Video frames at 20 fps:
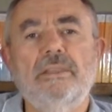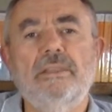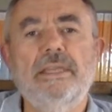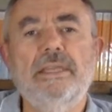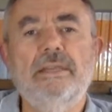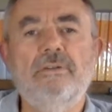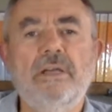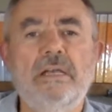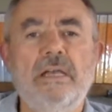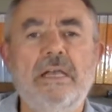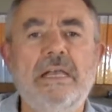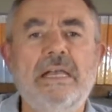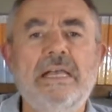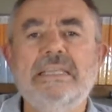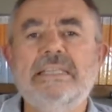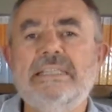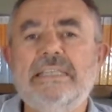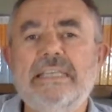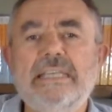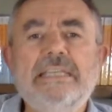There are
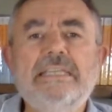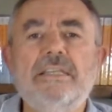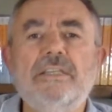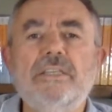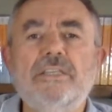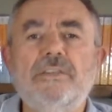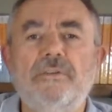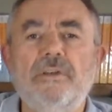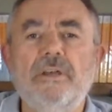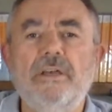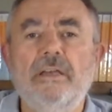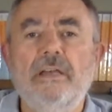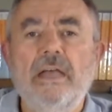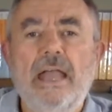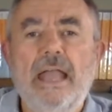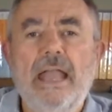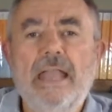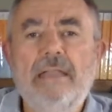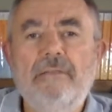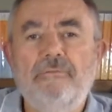seasons for
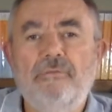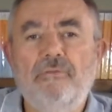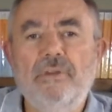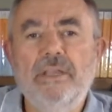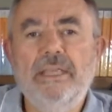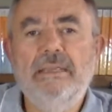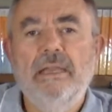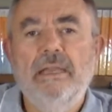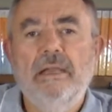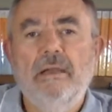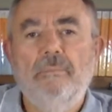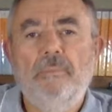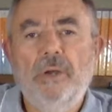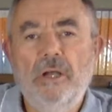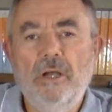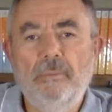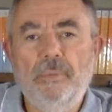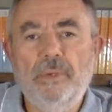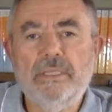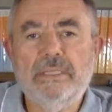every
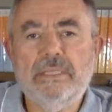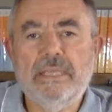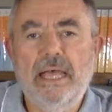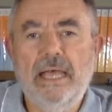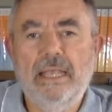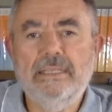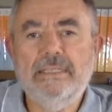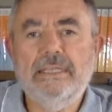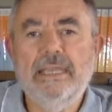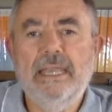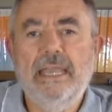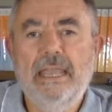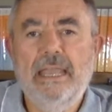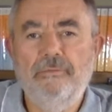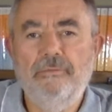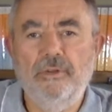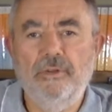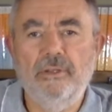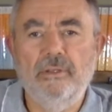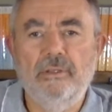purpose under
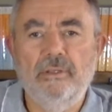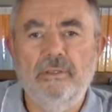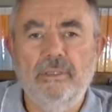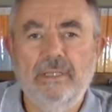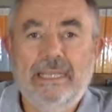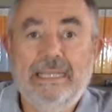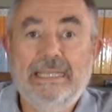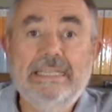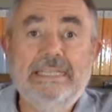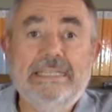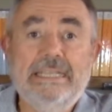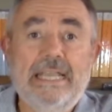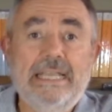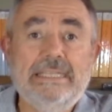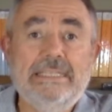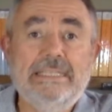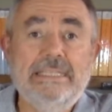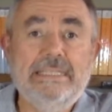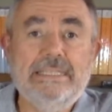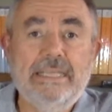heaven.
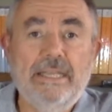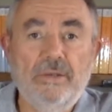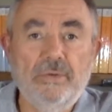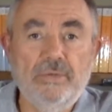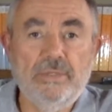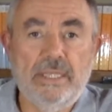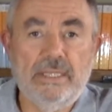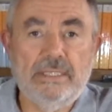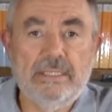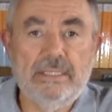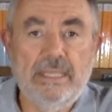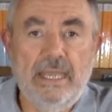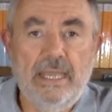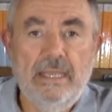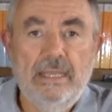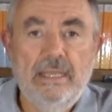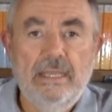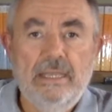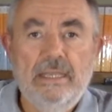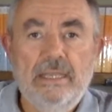Ecclesiastes tells us
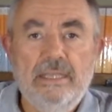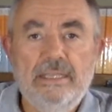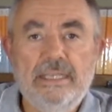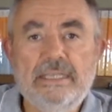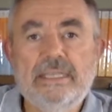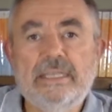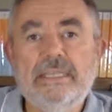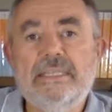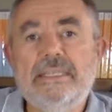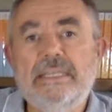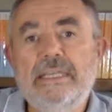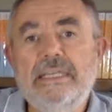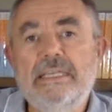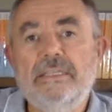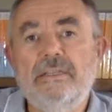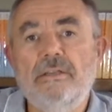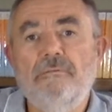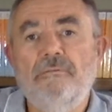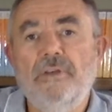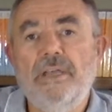that. There's a
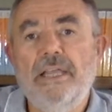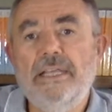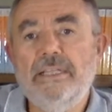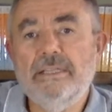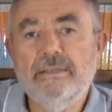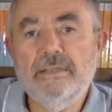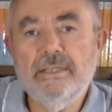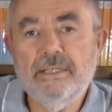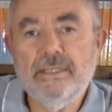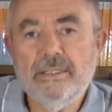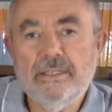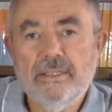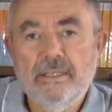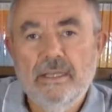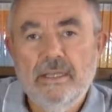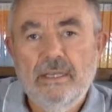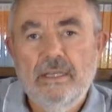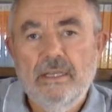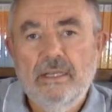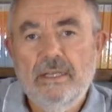season for hiddenness
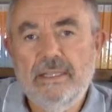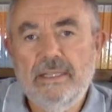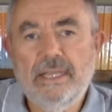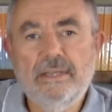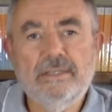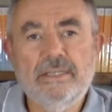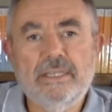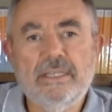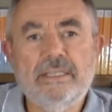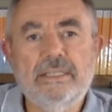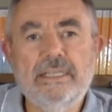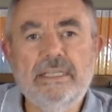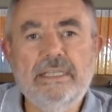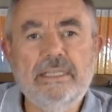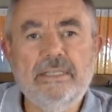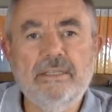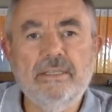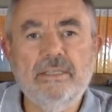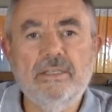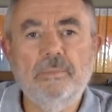and there's a
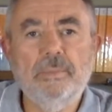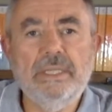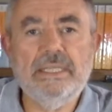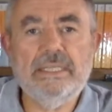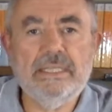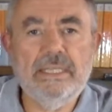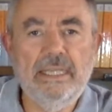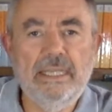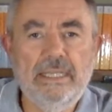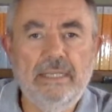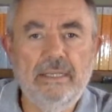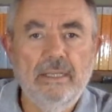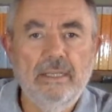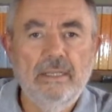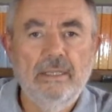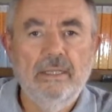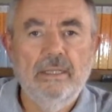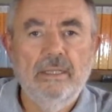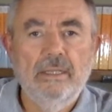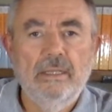season to be seen.
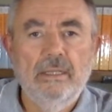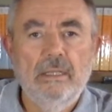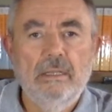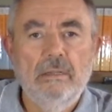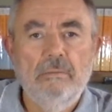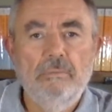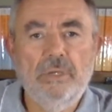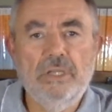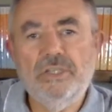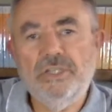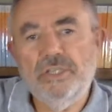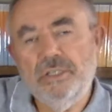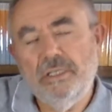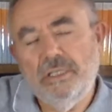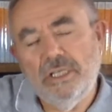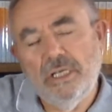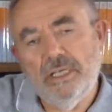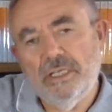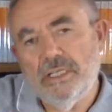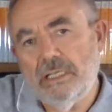But
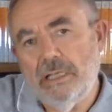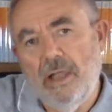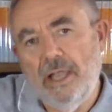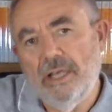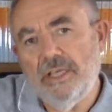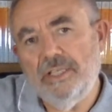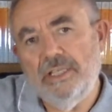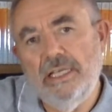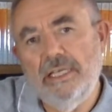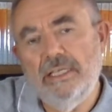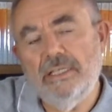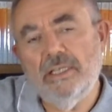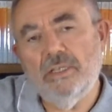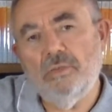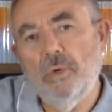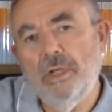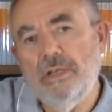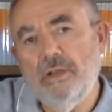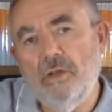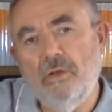just like
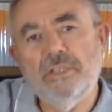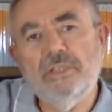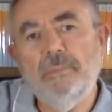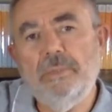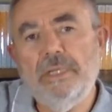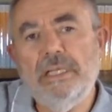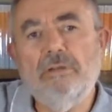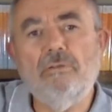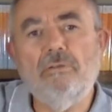Jesus, we're not to be